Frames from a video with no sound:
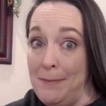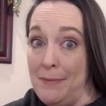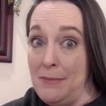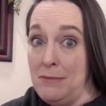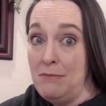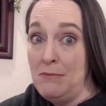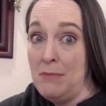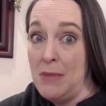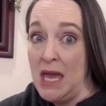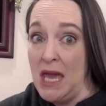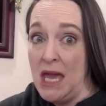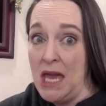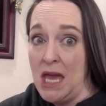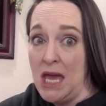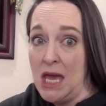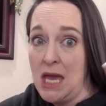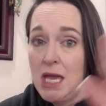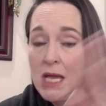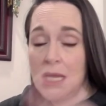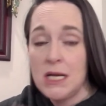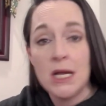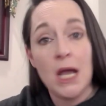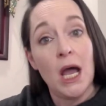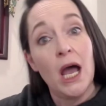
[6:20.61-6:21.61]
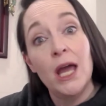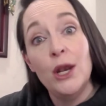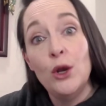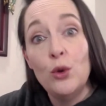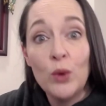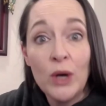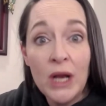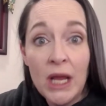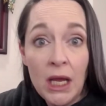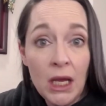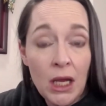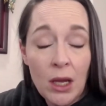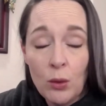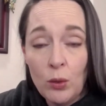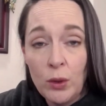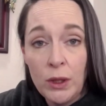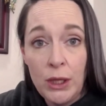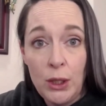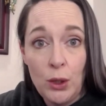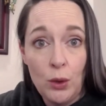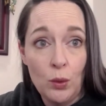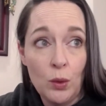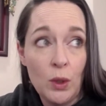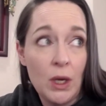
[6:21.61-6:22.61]
Me. I don't want to hang out with
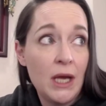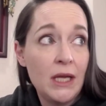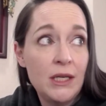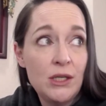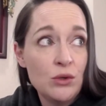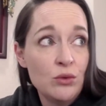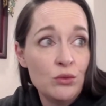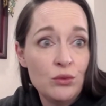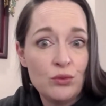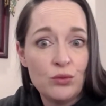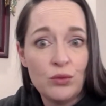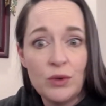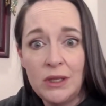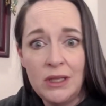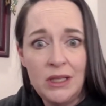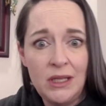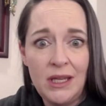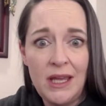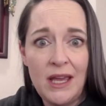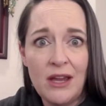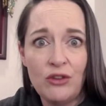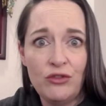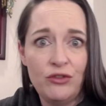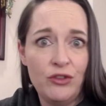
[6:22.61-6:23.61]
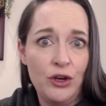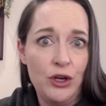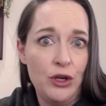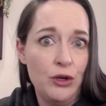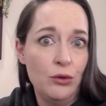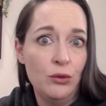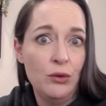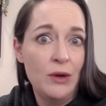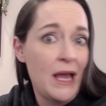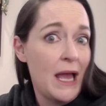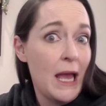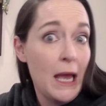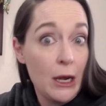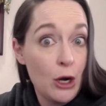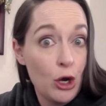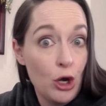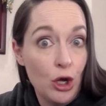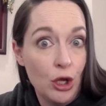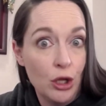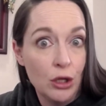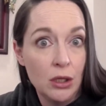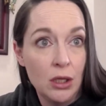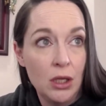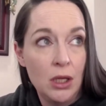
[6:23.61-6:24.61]
you. I don't really care for you at
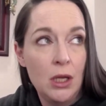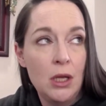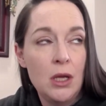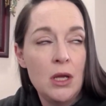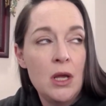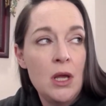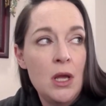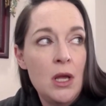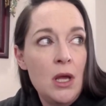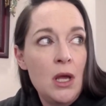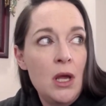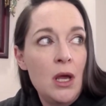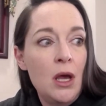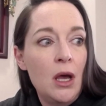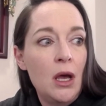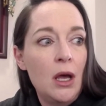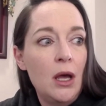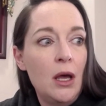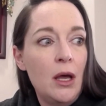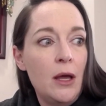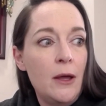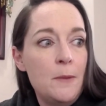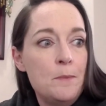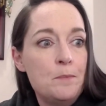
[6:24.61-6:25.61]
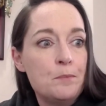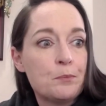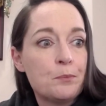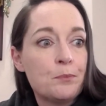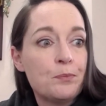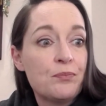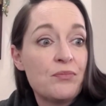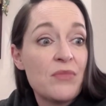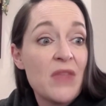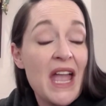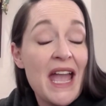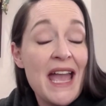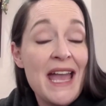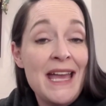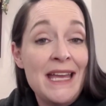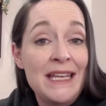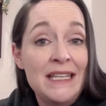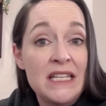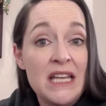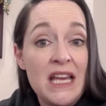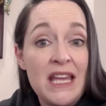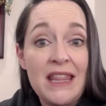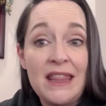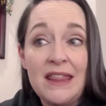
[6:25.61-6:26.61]
all. And
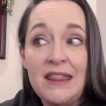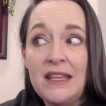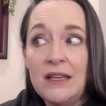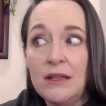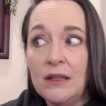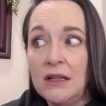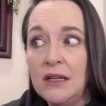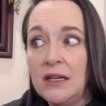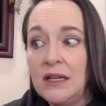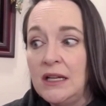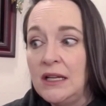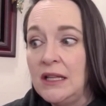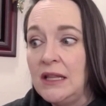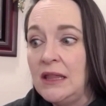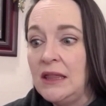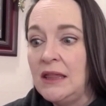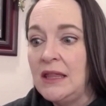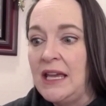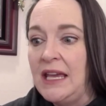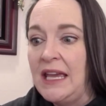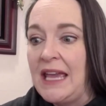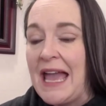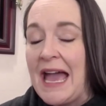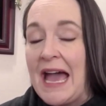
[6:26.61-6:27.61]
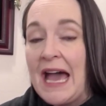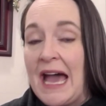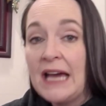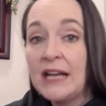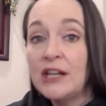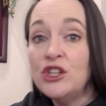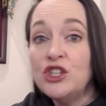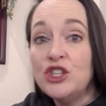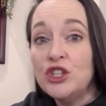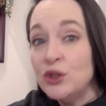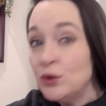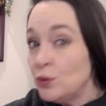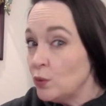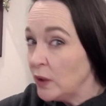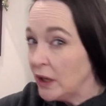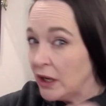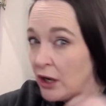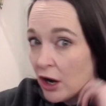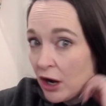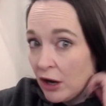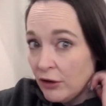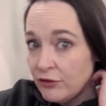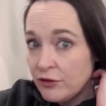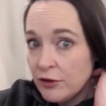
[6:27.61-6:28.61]
the like attitude we
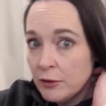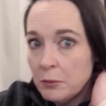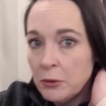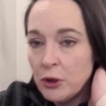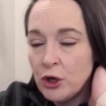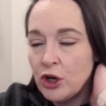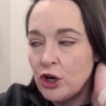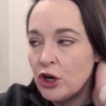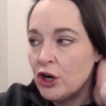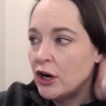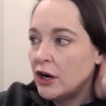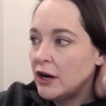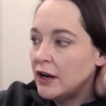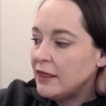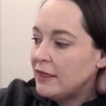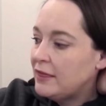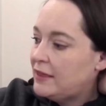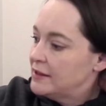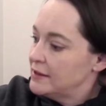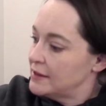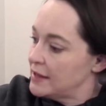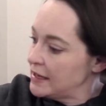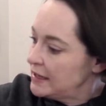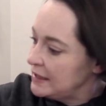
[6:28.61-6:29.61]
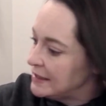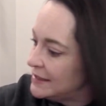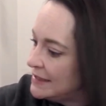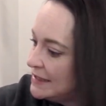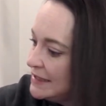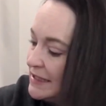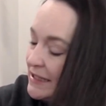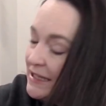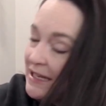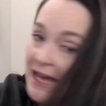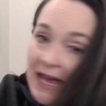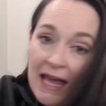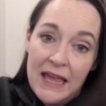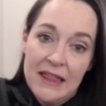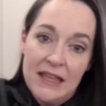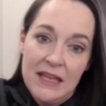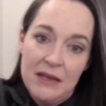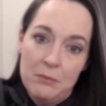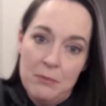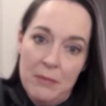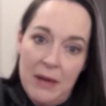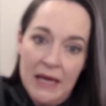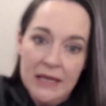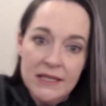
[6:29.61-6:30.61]
got from her, the like
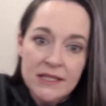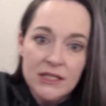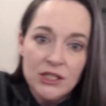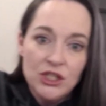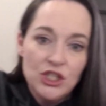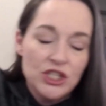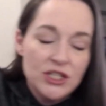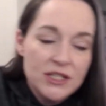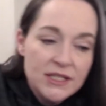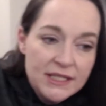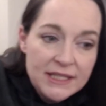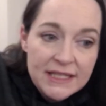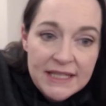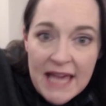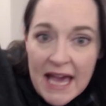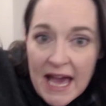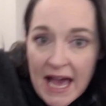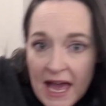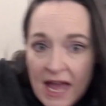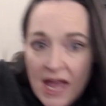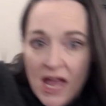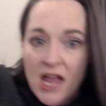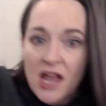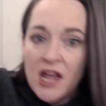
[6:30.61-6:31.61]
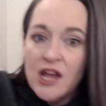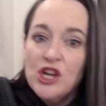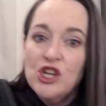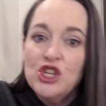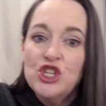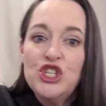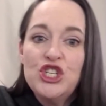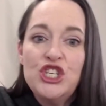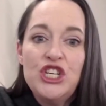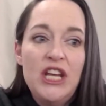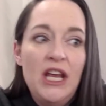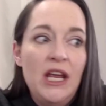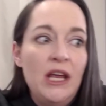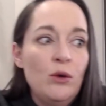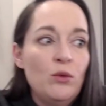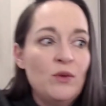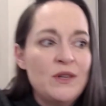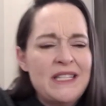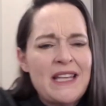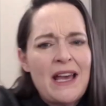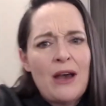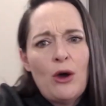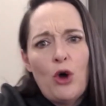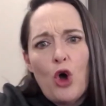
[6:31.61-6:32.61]
scathing messages that she was
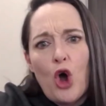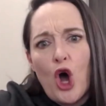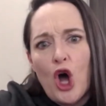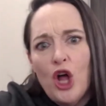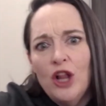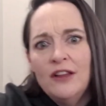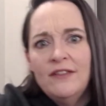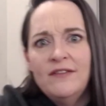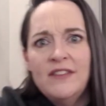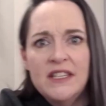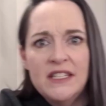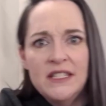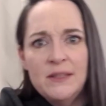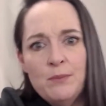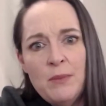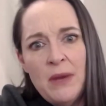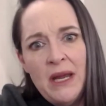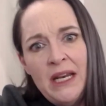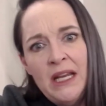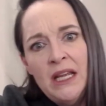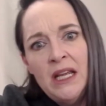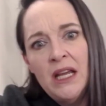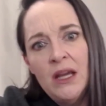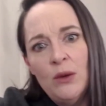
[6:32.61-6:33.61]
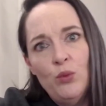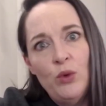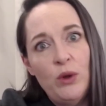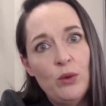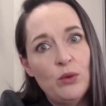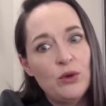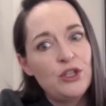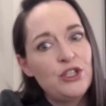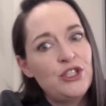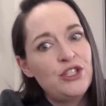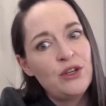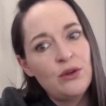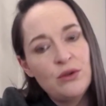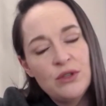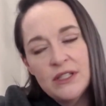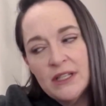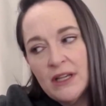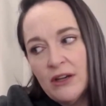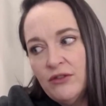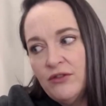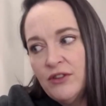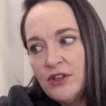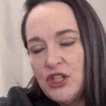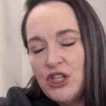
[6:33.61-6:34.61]
out all of this money and we were so
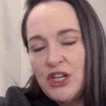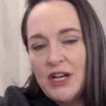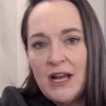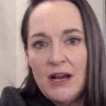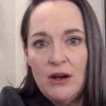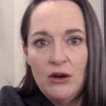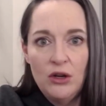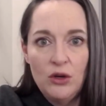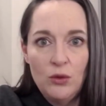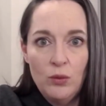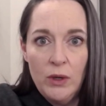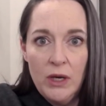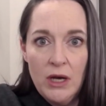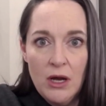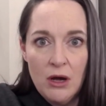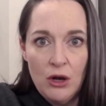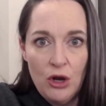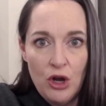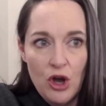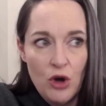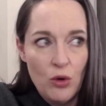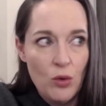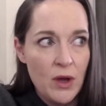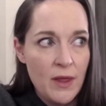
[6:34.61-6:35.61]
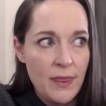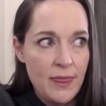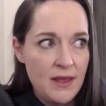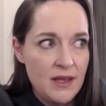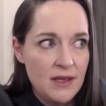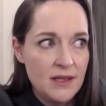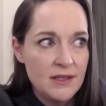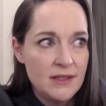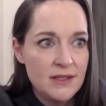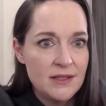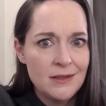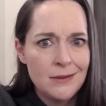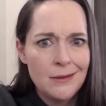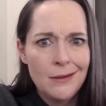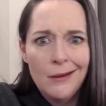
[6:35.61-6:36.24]
selfish and how could we not go on this?